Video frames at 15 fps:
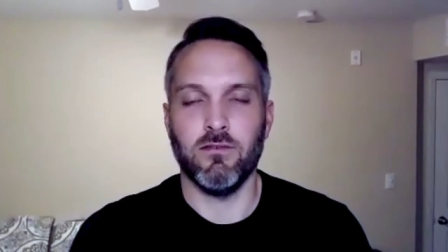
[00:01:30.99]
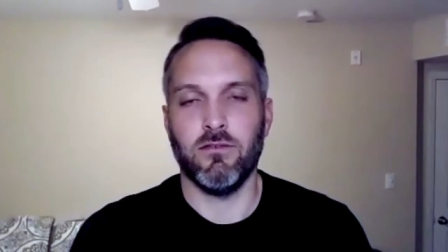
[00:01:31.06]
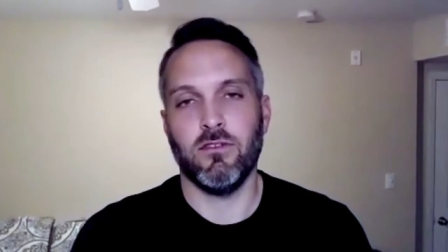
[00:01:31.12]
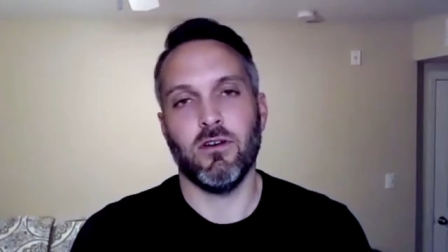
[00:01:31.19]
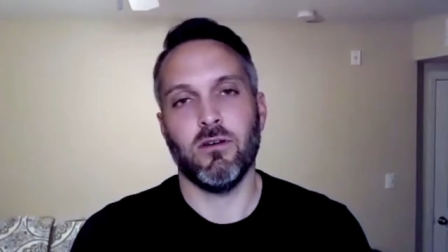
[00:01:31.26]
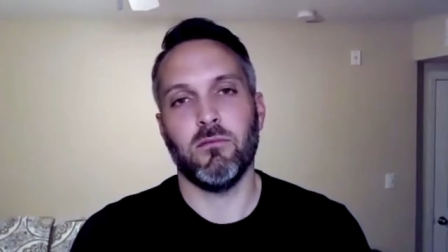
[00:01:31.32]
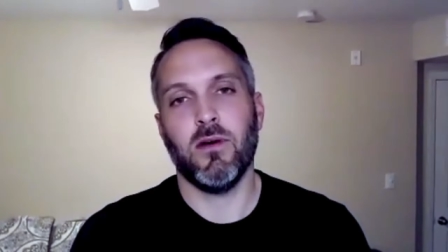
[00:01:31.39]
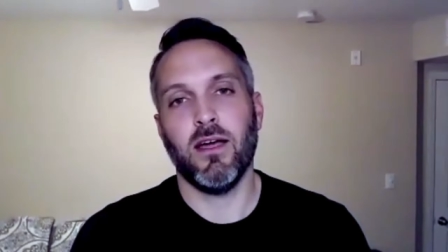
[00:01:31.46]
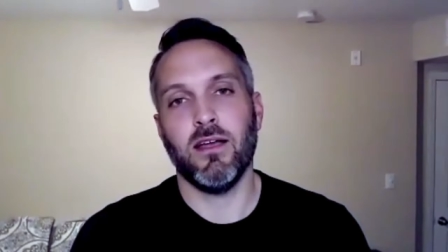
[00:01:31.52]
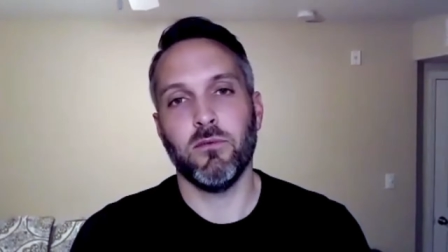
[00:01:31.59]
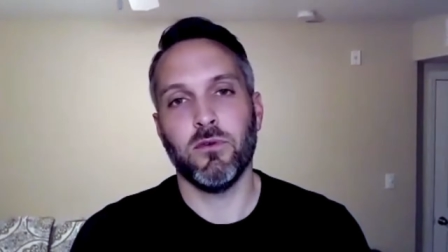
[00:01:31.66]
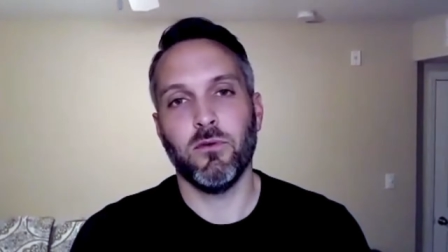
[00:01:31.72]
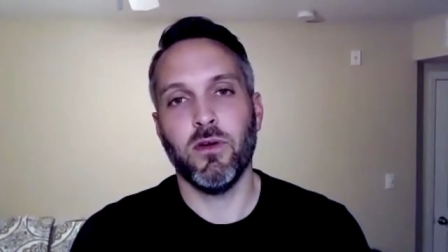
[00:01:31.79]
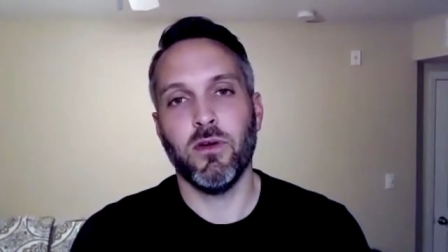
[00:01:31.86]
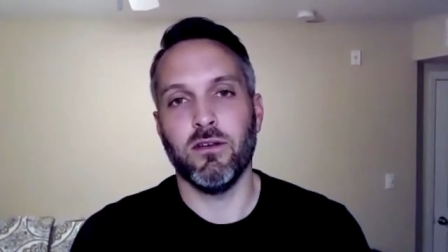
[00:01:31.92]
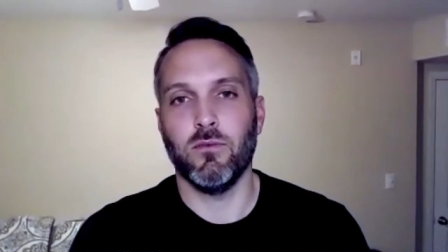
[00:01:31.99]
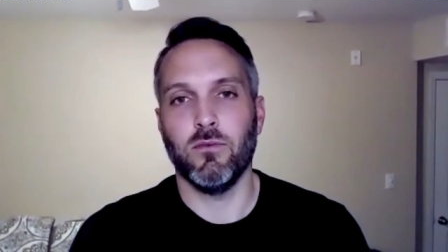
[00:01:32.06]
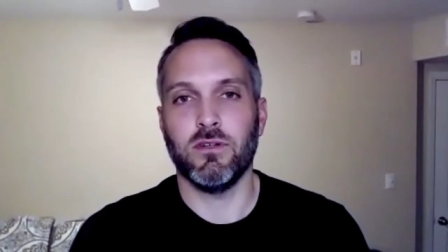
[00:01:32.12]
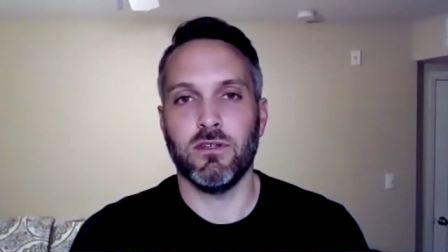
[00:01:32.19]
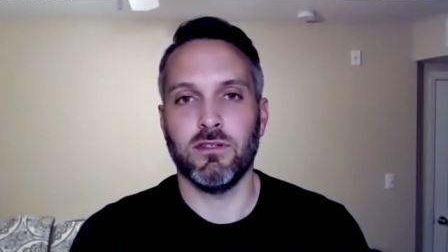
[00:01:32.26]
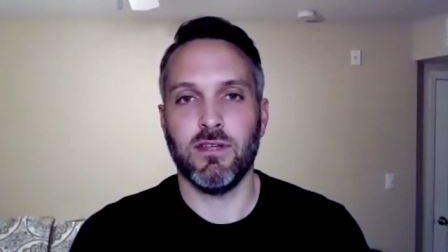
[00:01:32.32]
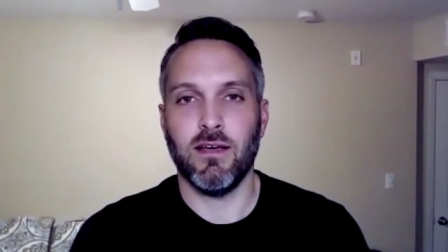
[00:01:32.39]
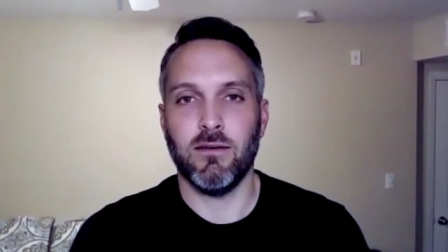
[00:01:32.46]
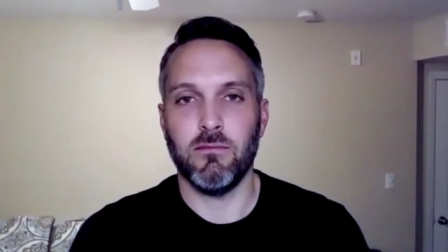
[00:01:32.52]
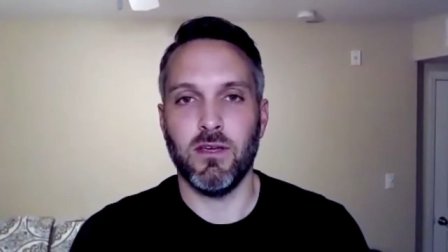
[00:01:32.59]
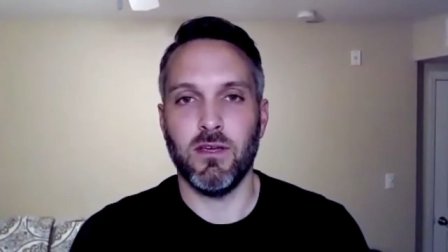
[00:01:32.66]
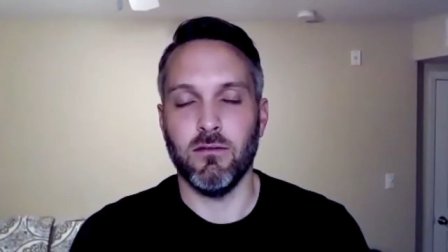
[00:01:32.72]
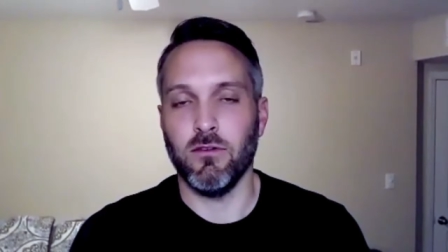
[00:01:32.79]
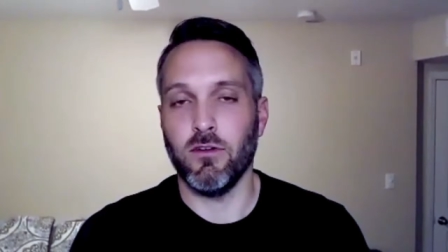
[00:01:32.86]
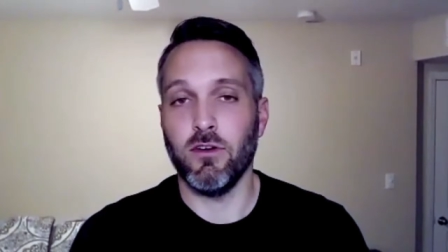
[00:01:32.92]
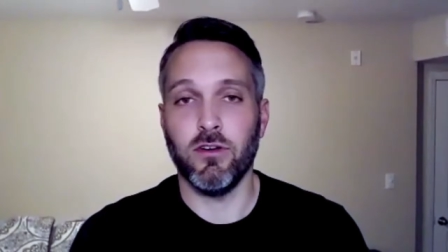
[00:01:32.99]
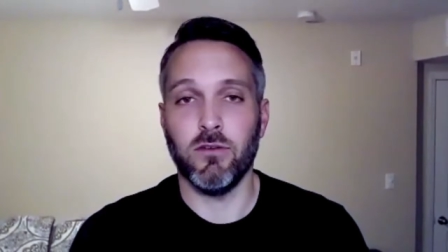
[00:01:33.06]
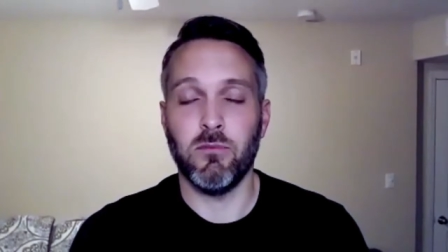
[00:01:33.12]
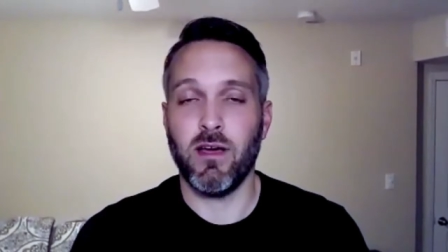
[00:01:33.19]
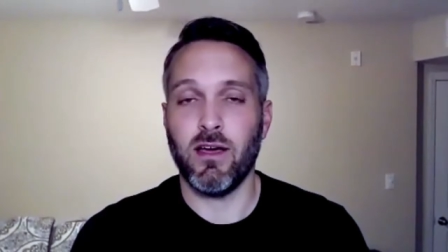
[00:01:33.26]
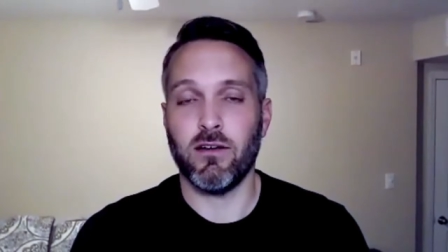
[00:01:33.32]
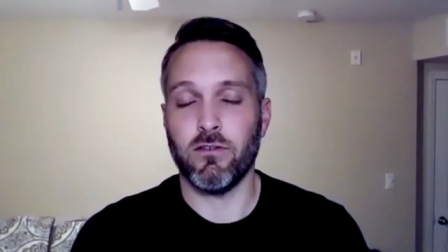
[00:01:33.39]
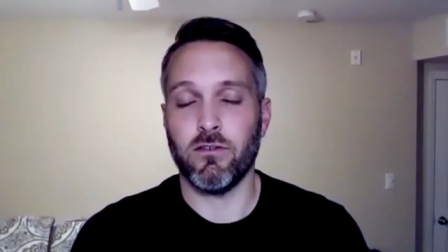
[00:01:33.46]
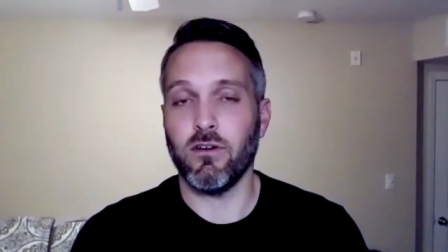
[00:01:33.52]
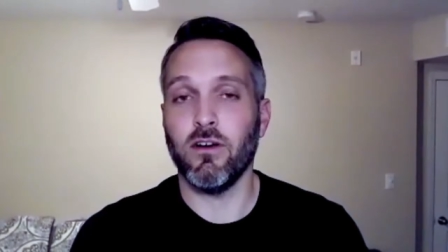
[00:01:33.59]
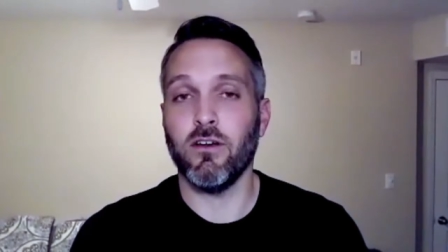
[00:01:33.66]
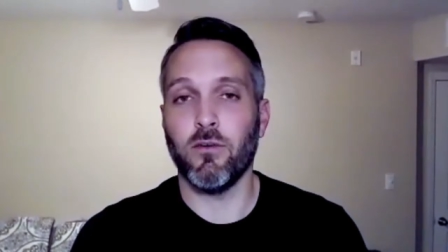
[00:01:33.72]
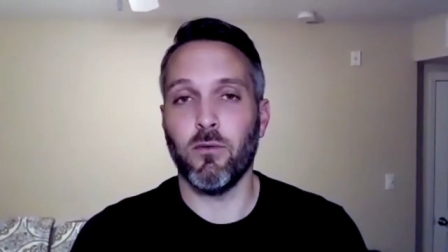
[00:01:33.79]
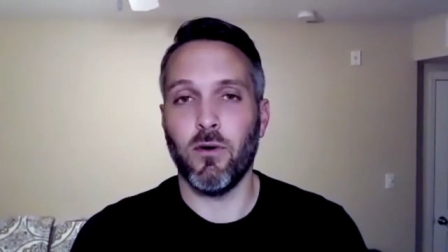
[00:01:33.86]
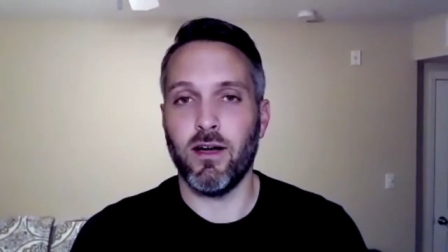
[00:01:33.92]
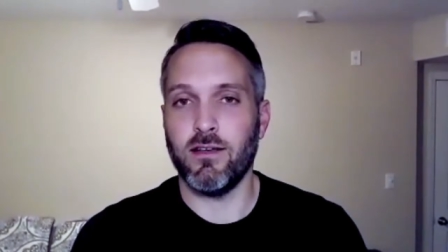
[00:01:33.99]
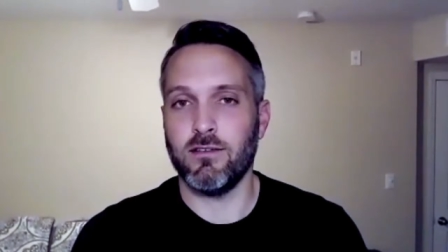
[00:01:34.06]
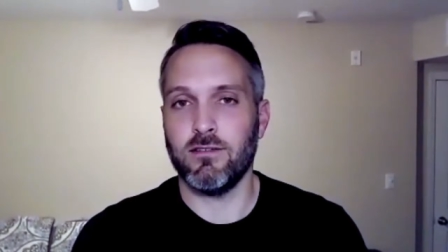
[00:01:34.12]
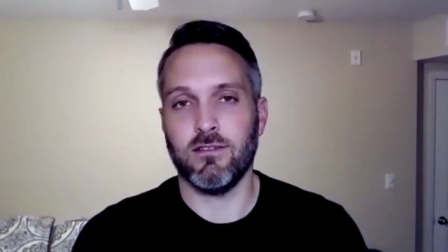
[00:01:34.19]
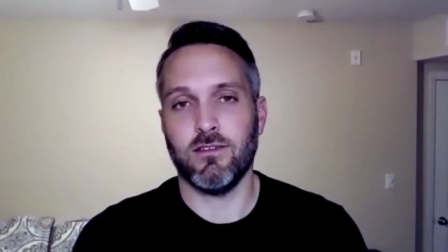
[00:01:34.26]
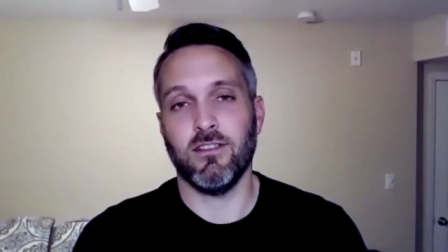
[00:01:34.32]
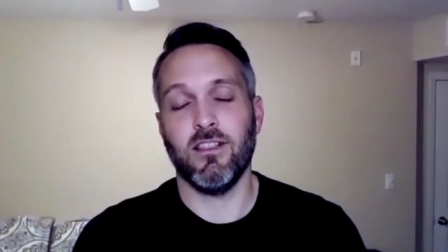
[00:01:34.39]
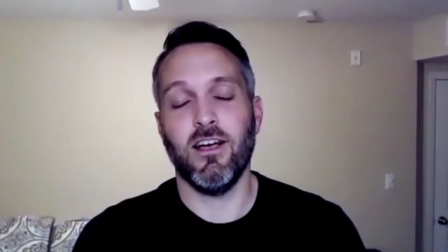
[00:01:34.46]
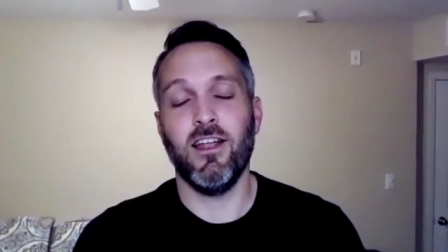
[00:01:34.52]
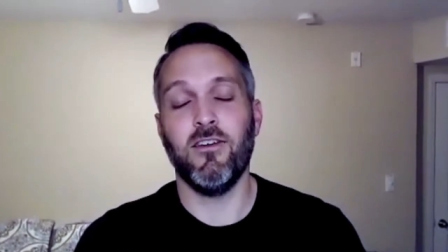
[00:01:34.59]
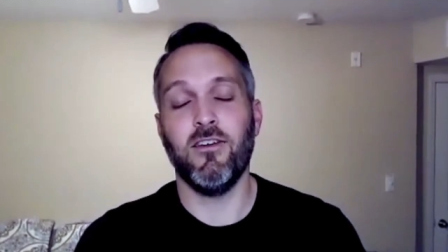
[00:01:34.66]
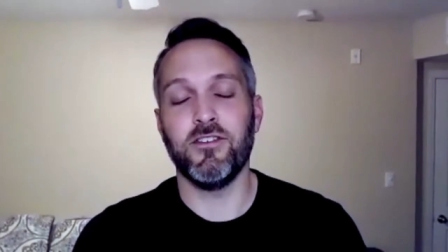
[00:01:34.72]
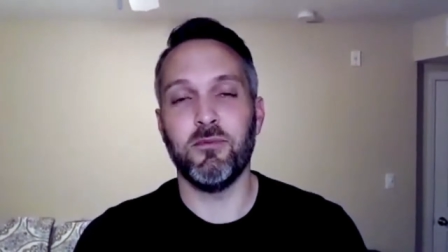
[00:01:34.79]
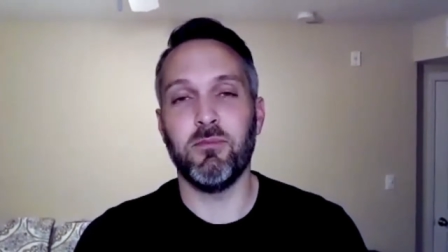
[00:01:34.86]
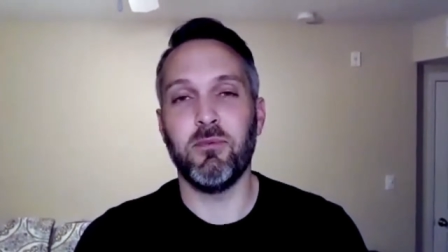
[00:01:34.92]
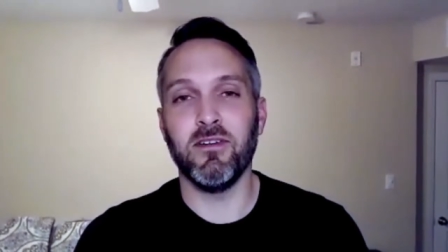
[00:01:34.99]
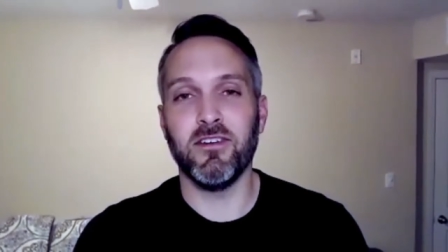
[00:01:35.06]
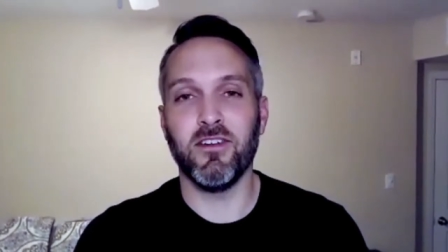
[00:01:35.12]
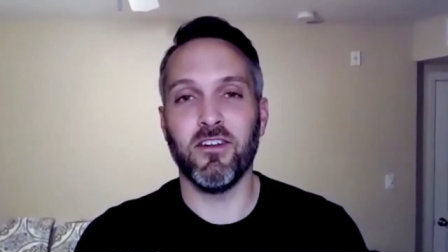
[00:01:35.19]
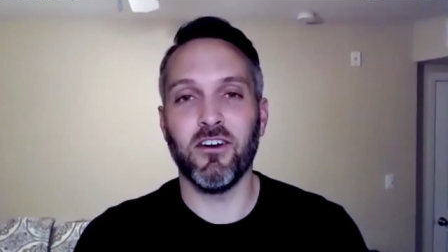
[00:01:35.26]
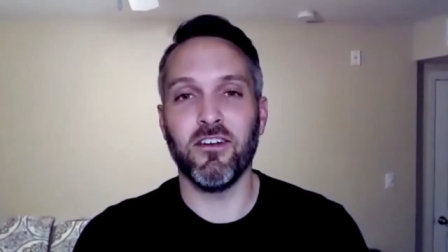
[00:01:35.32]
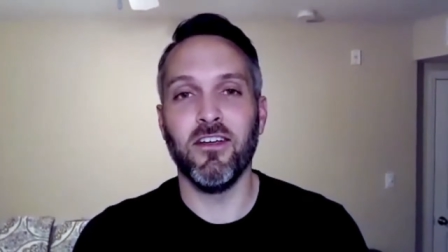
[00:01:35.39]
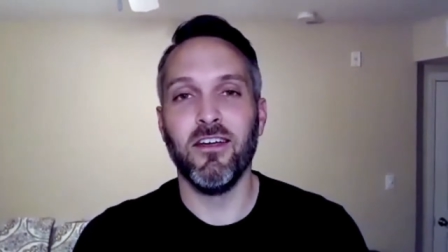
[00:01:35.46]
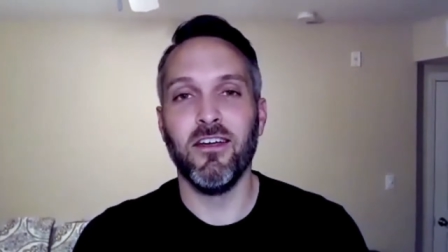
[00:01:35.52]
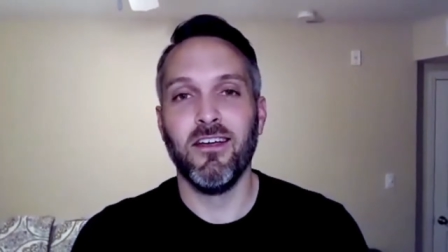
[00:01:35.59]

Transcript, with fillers: If you thought Biden would win, what does that mean, good, bad, or otherwise? A lot of it depended on